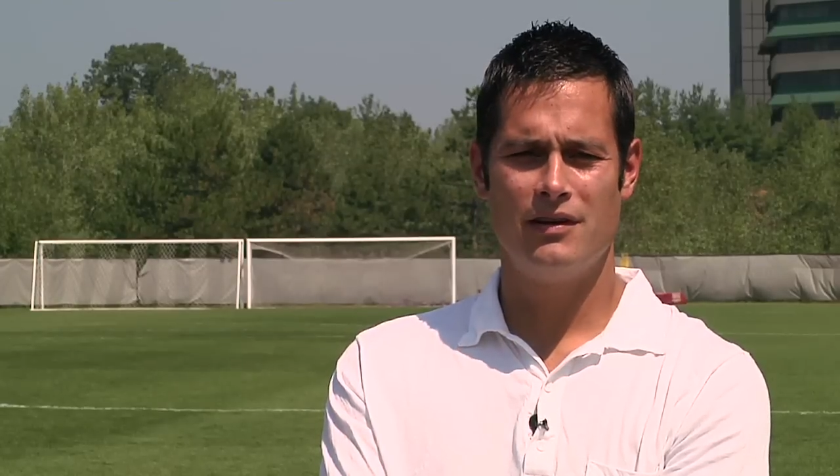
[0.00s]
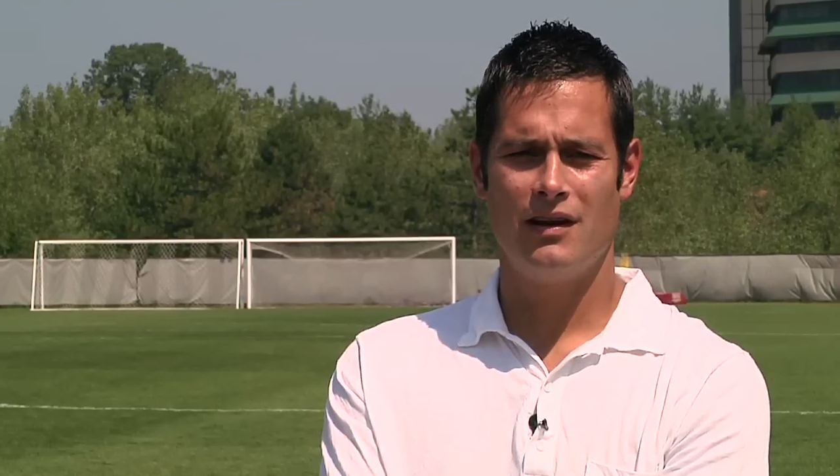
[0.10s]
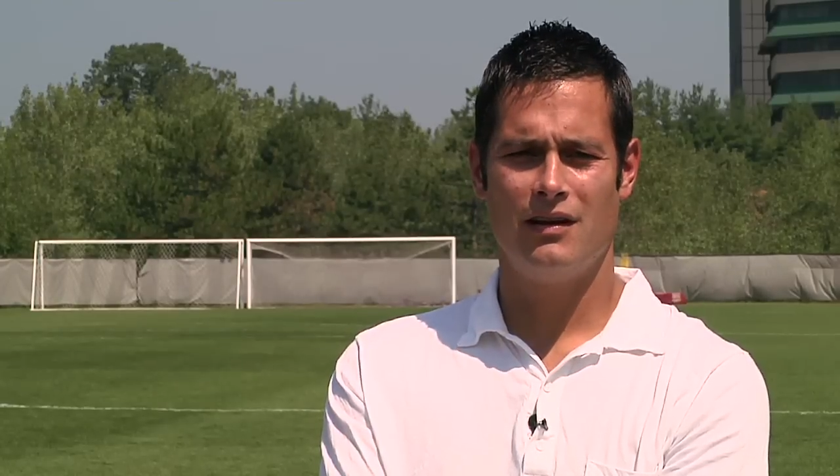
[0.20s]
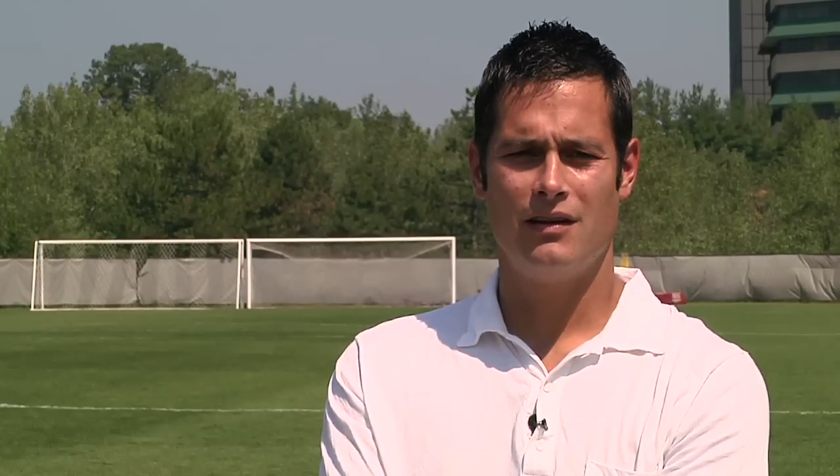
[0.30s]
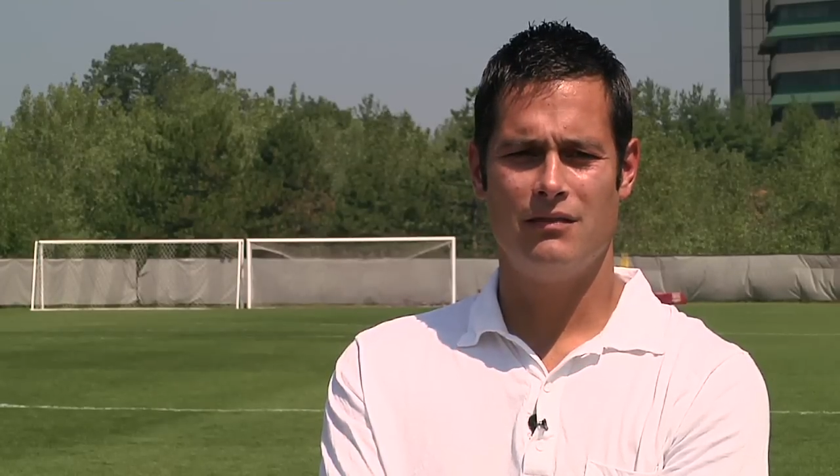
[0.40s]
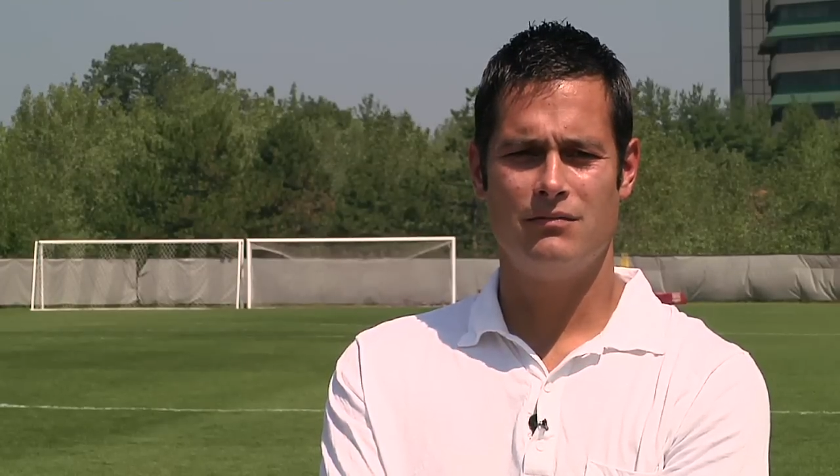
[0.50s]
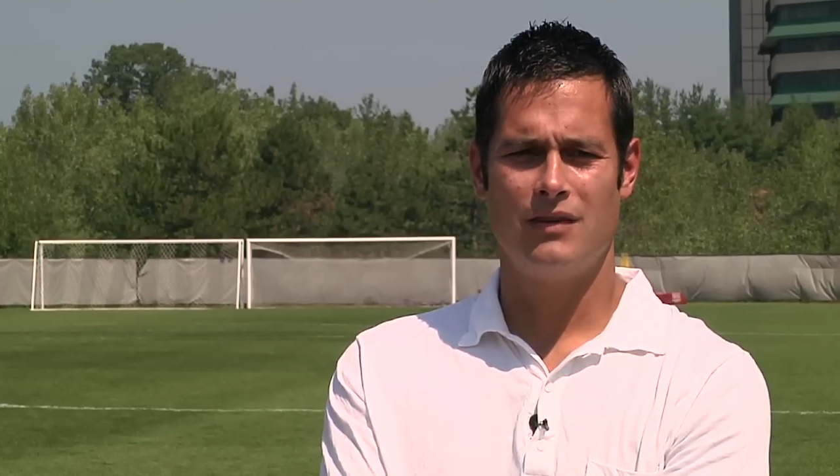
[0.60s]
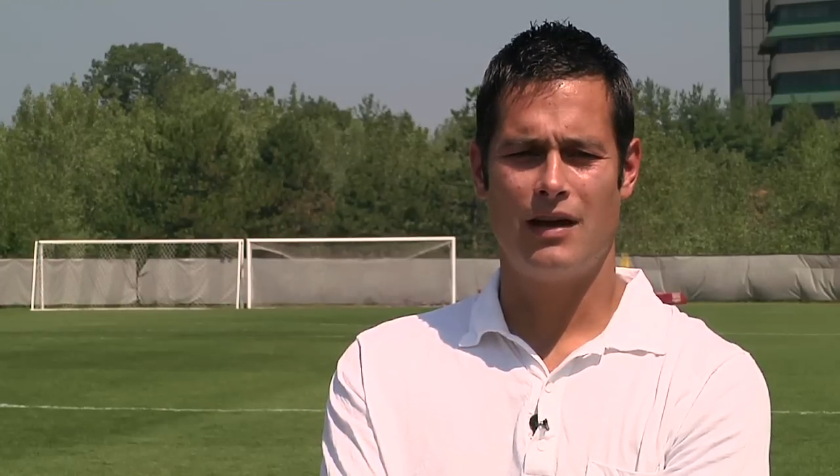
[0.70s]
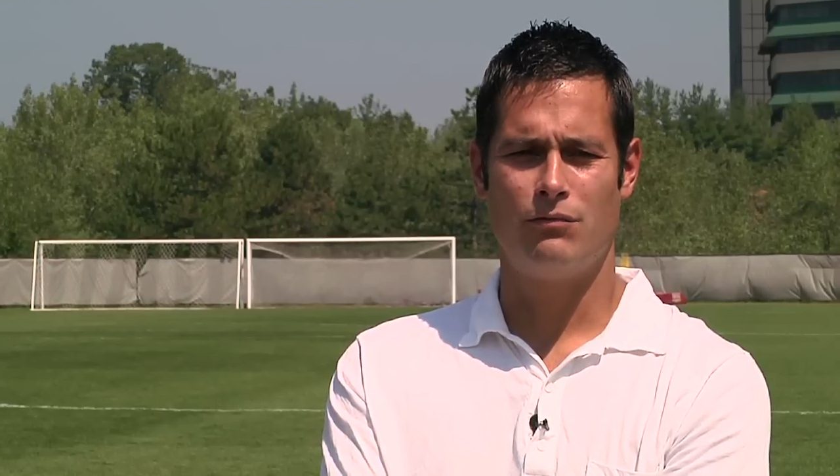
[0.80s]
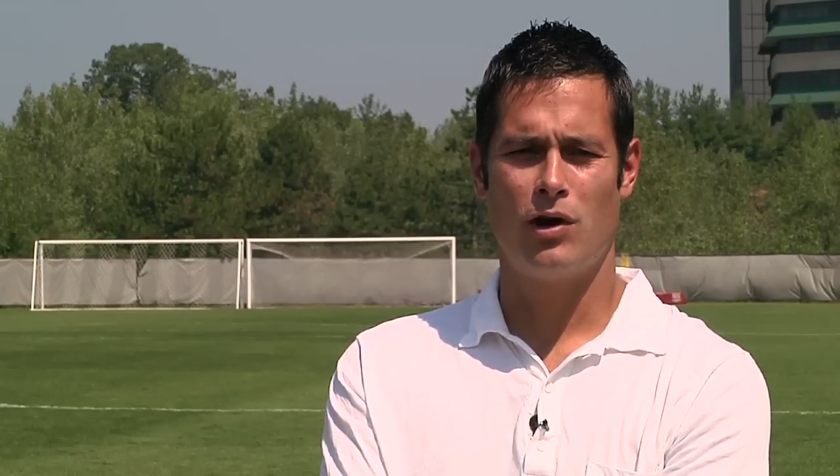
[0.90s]

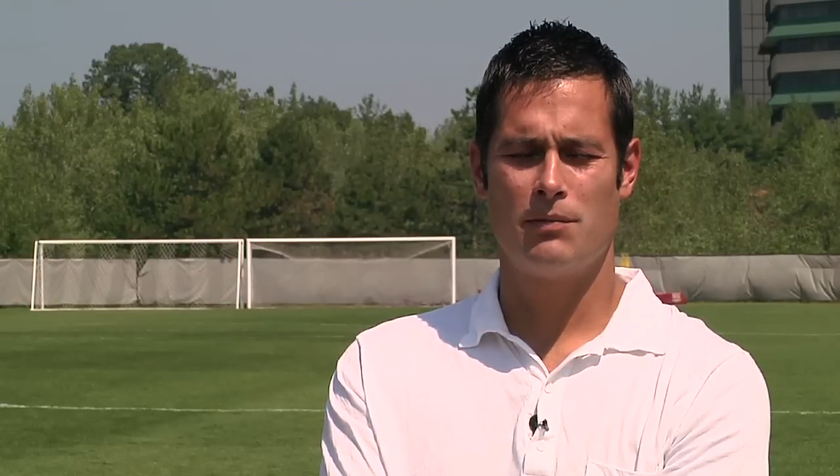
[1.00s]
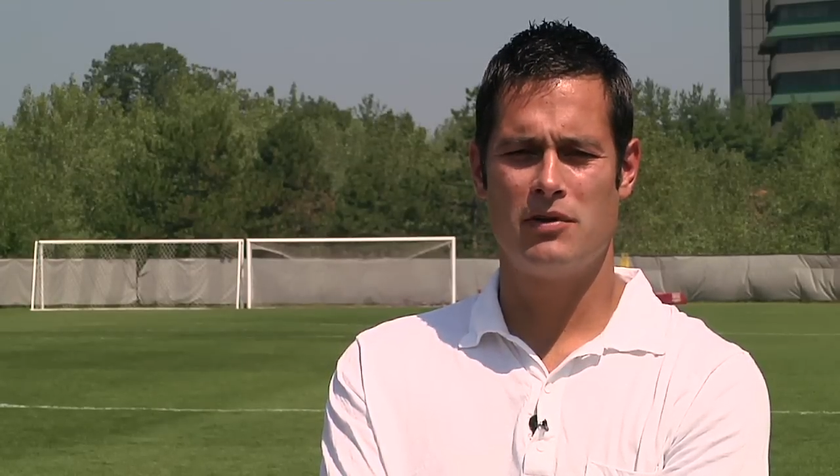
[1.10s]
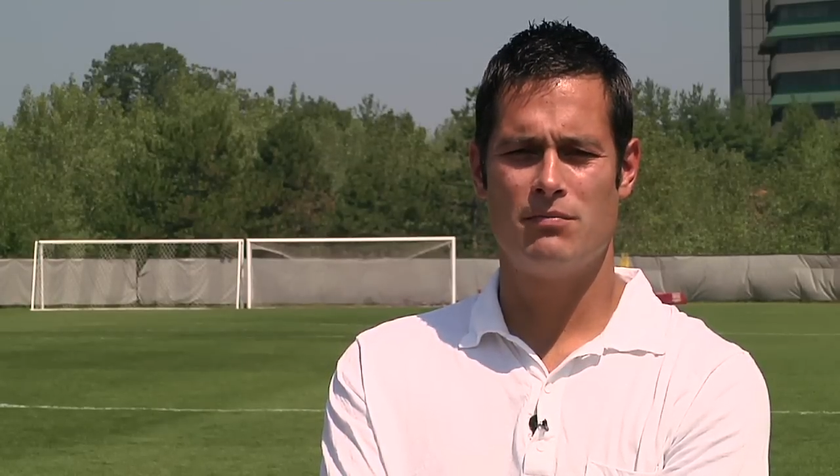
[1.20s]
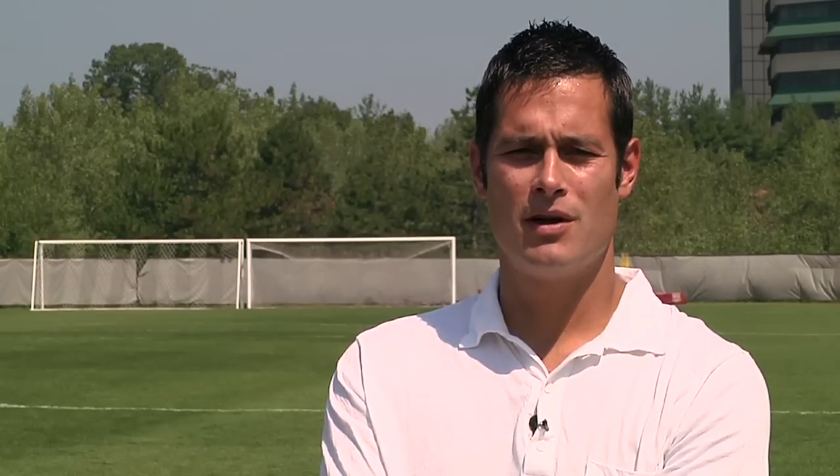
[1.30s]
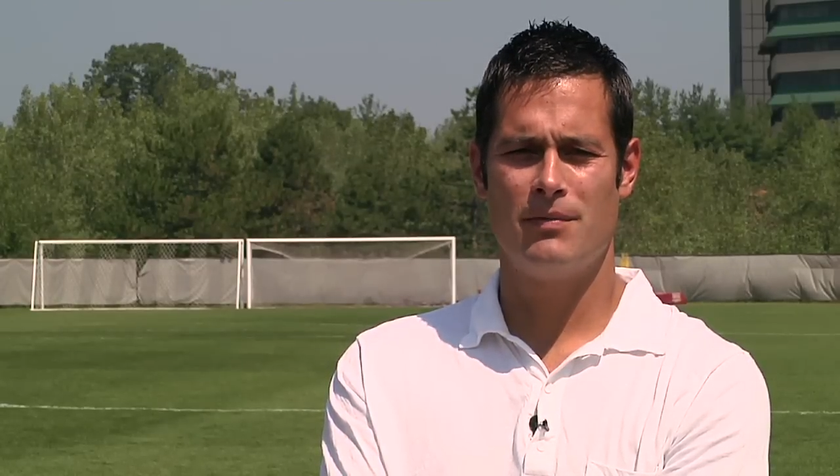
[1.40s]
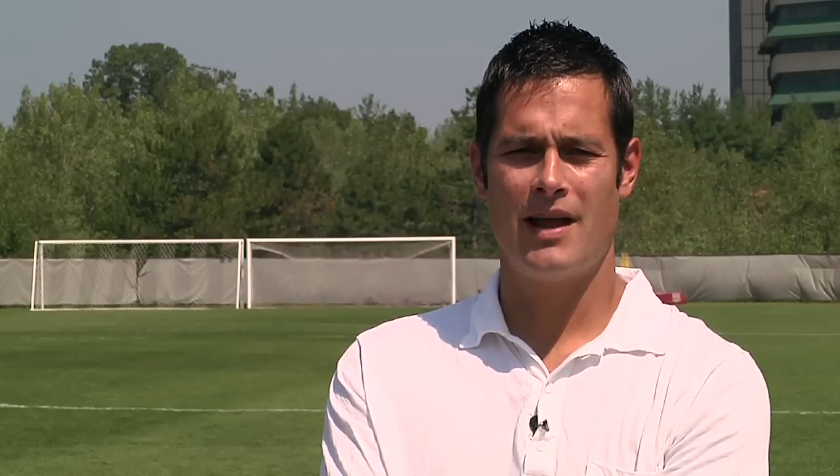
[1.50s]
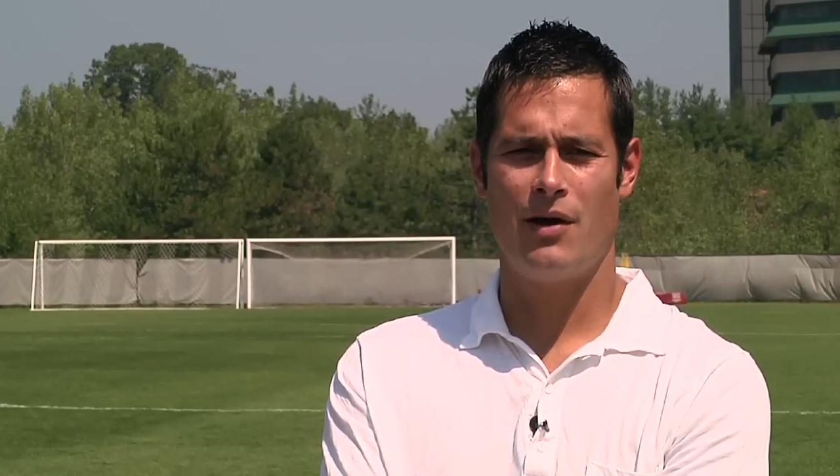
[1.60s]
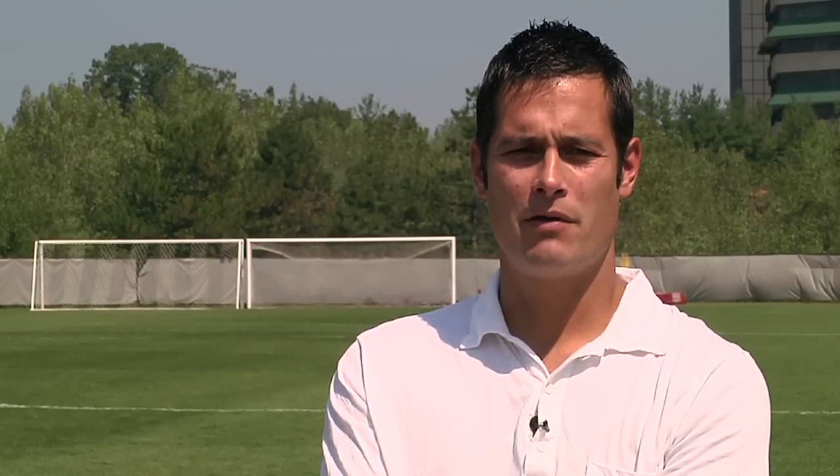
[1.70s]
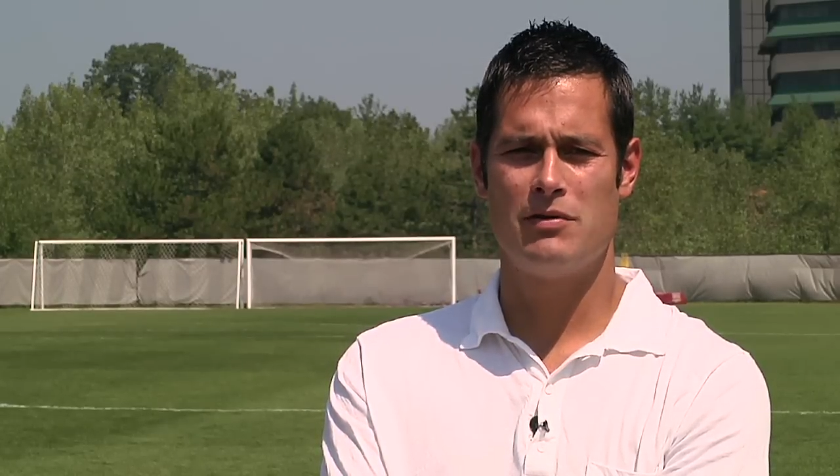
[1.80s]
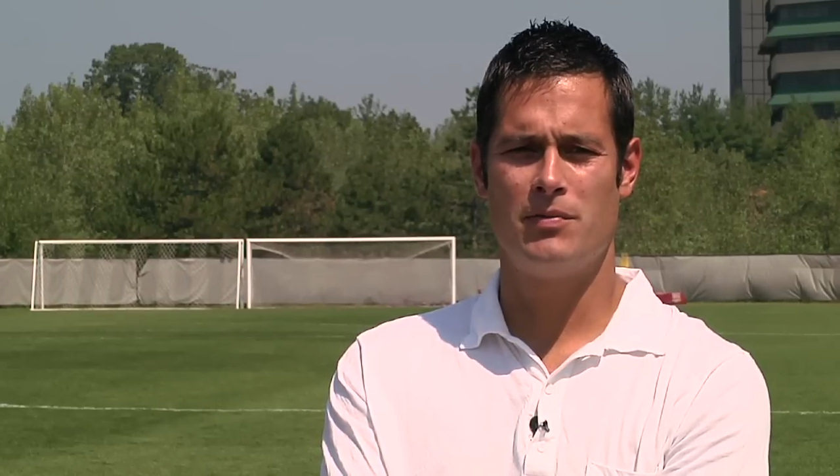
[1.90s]
I'd want to be remembered
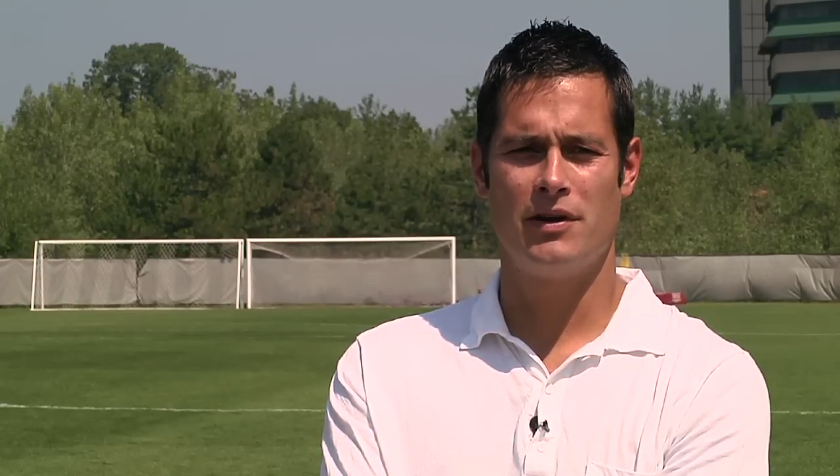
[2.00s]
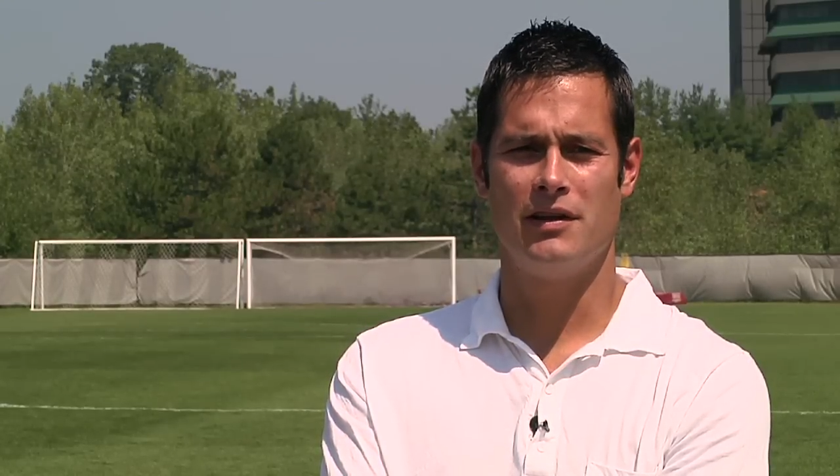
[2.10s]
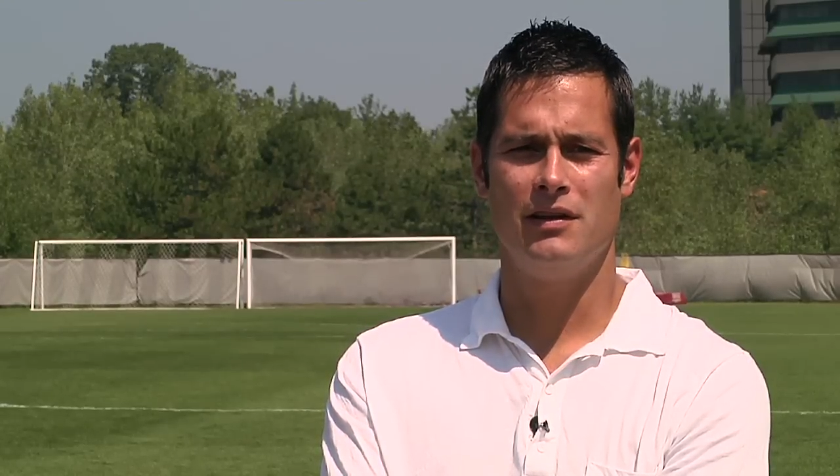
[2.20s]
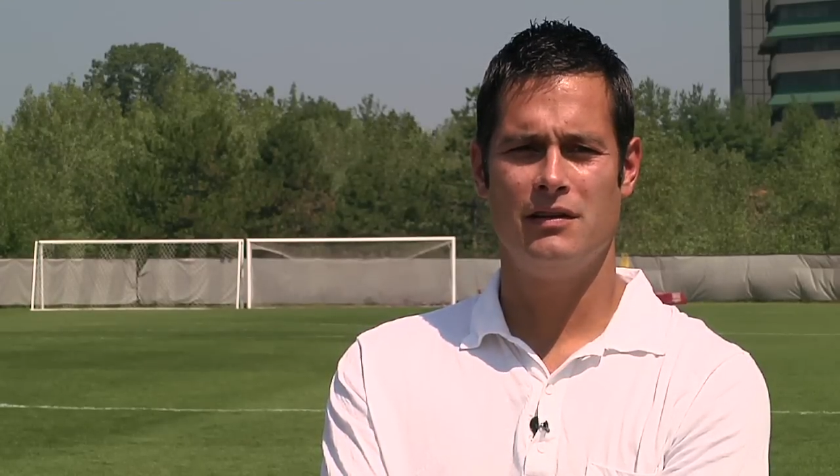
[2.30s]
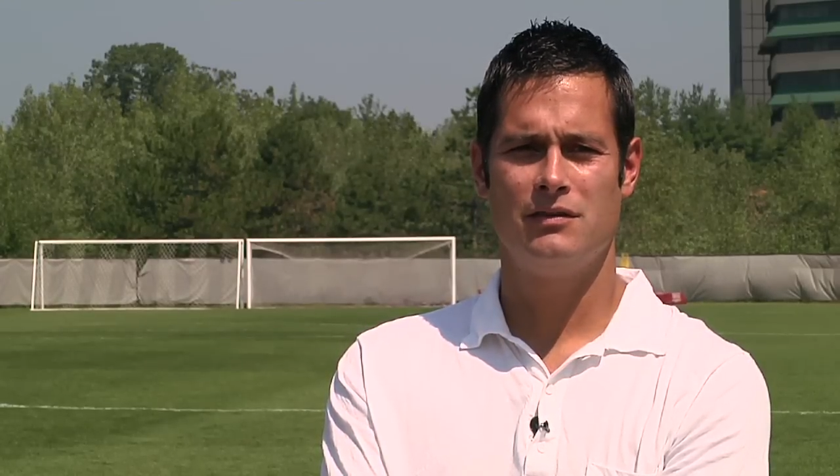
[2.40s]
how everybody